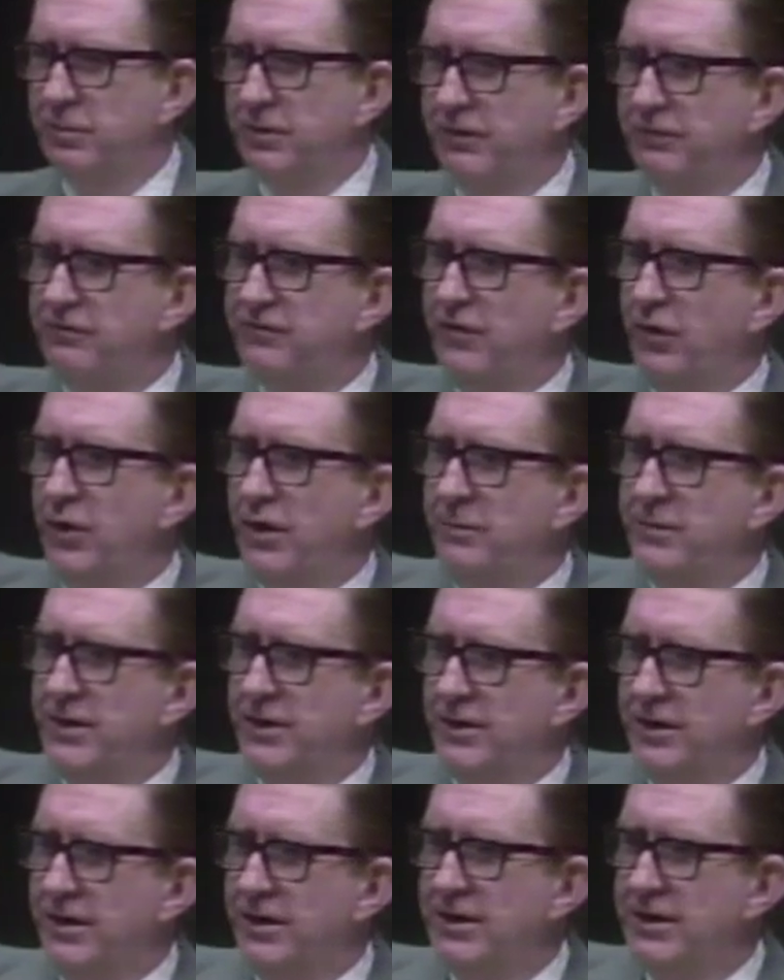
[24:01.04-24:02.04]
perform
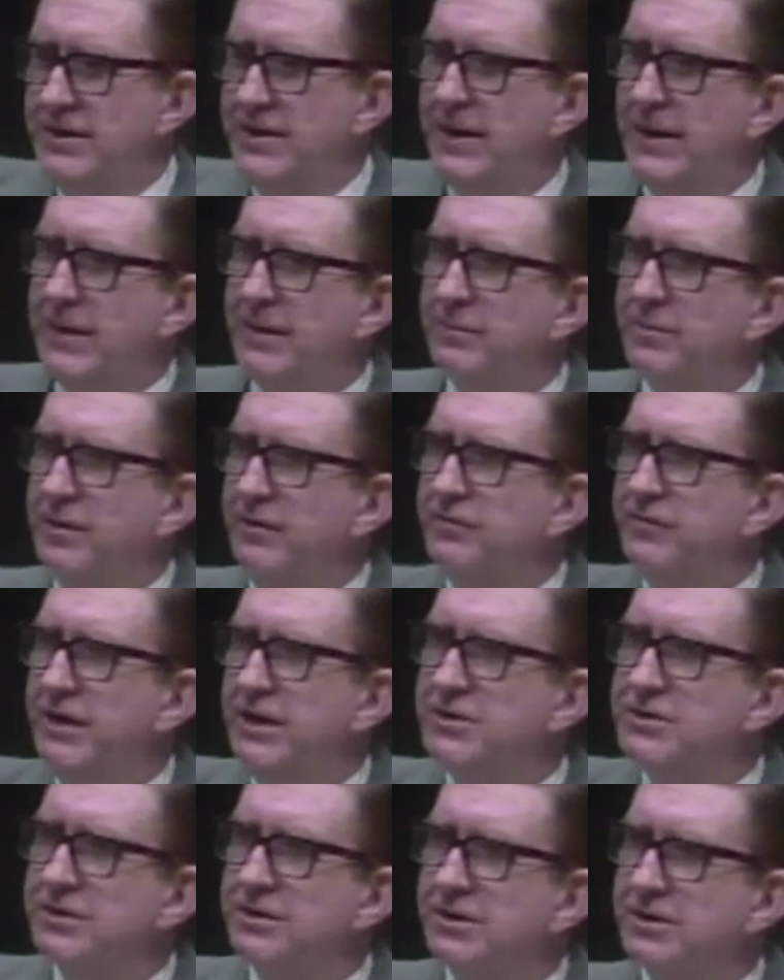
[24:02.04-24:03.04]
your
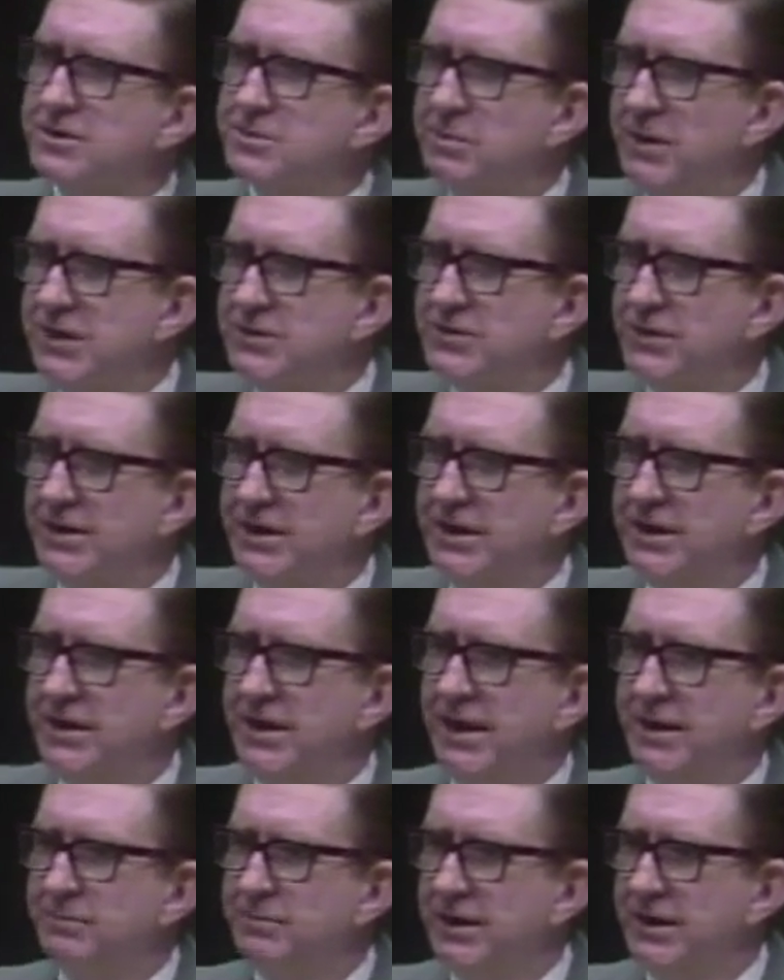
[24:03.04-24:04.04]
professional specialty
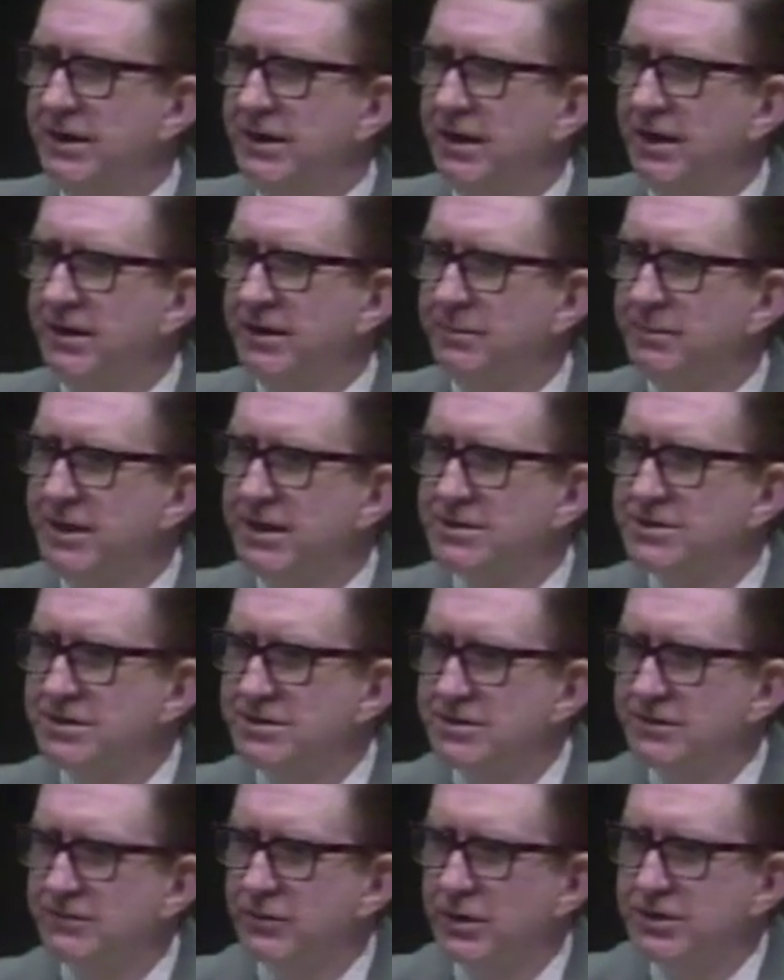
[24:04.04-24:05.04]
in that building on the
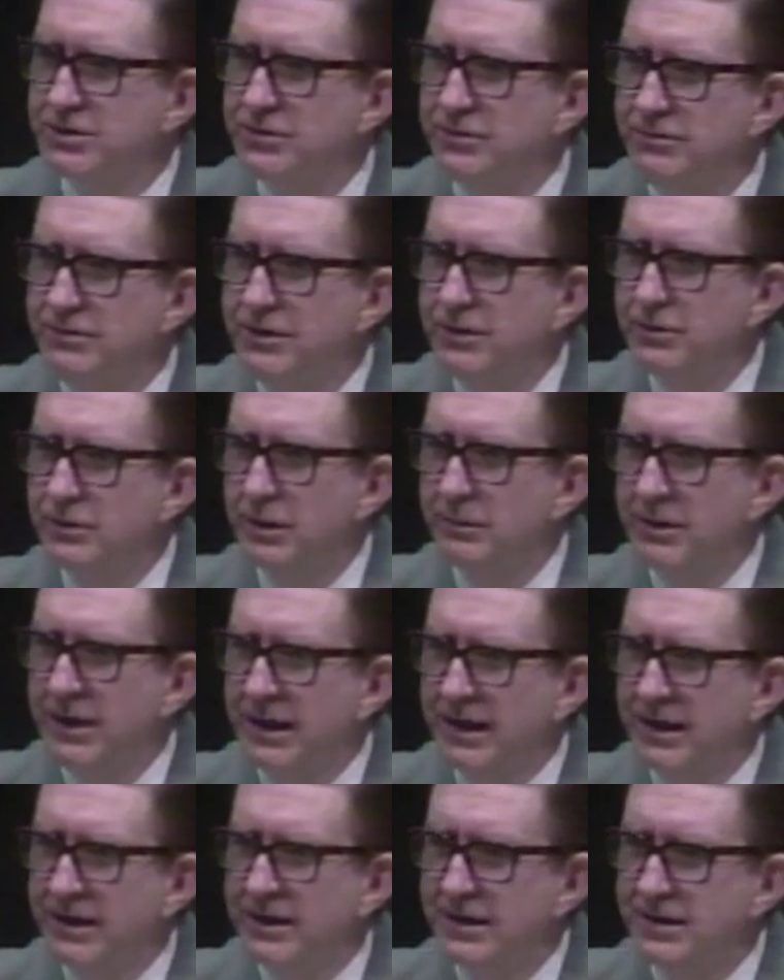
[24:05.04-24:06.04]
basis of what you knew
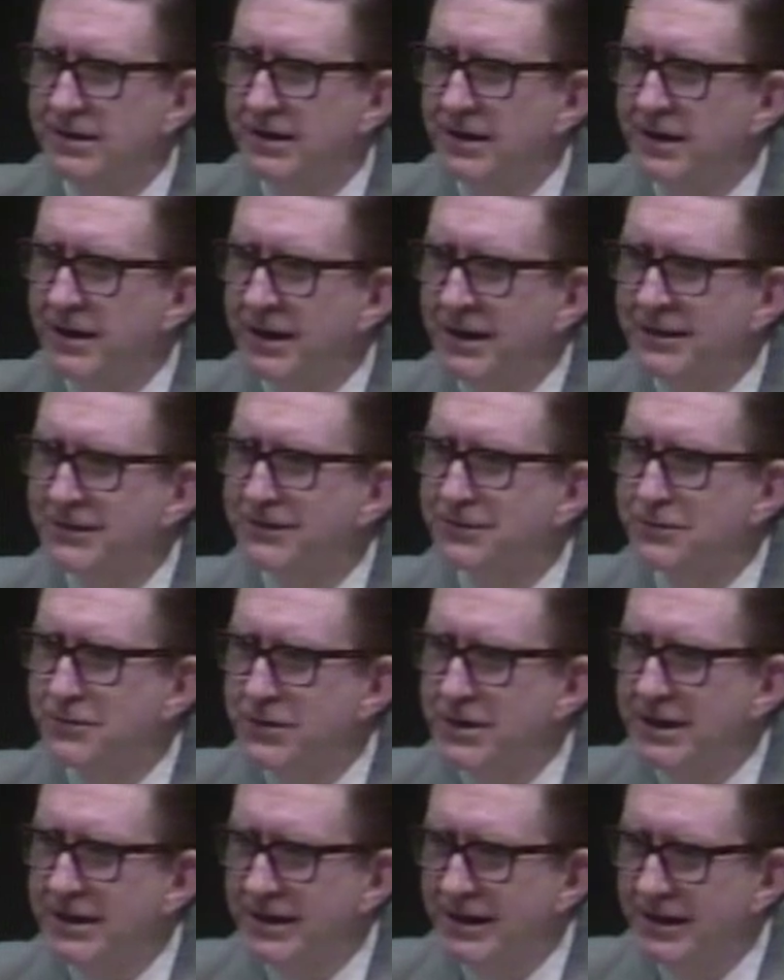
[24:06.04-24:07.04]
about it in the ninth
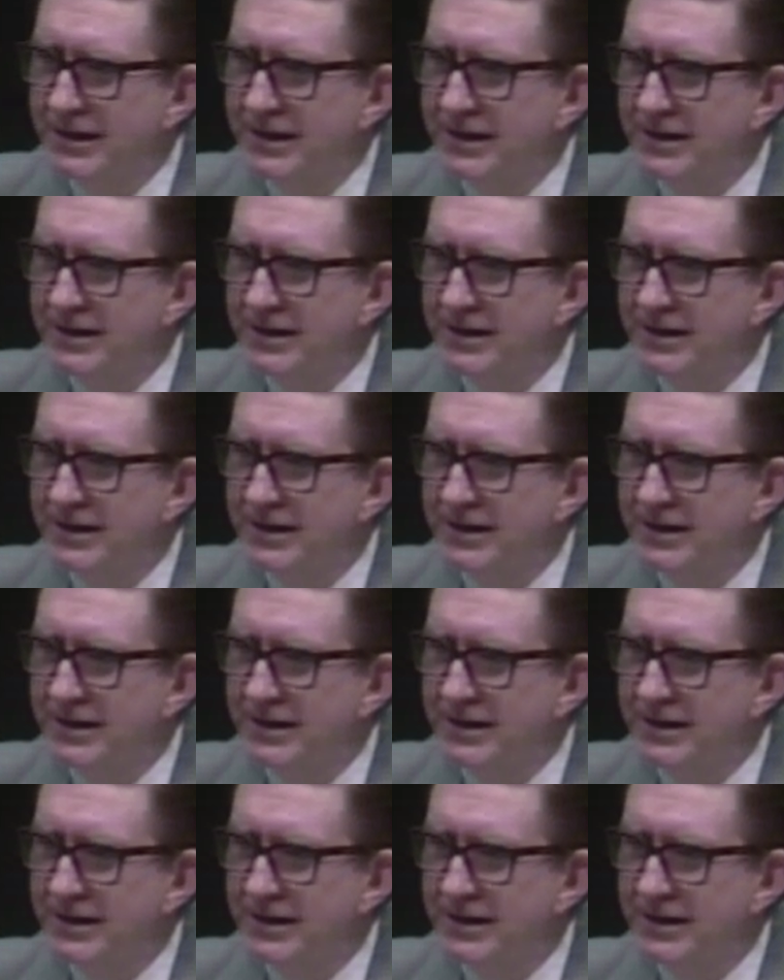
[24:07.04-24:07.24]
grade.